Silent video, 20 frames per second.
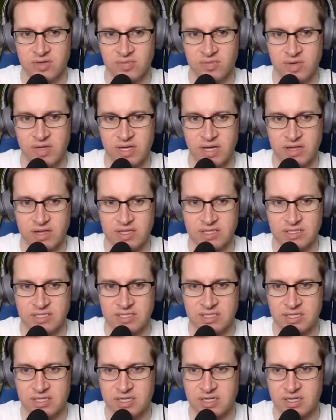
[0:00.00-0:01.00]
We got
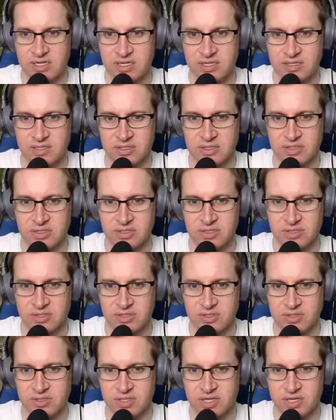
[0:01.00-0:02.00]
this
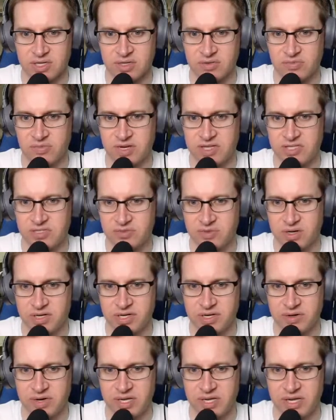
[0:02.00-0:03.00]
little restaurant
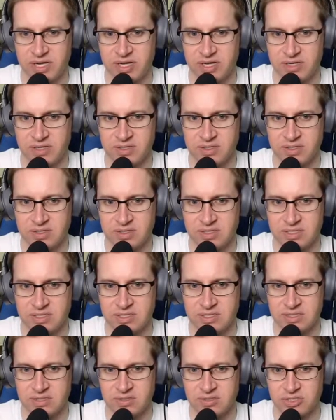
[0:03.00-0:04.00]
area,
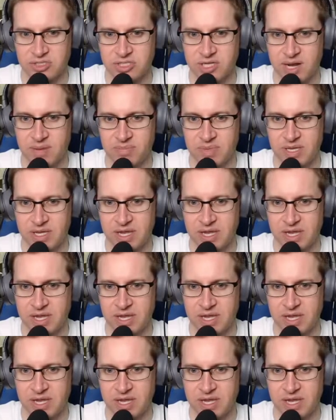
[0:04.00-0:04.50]
this little shopping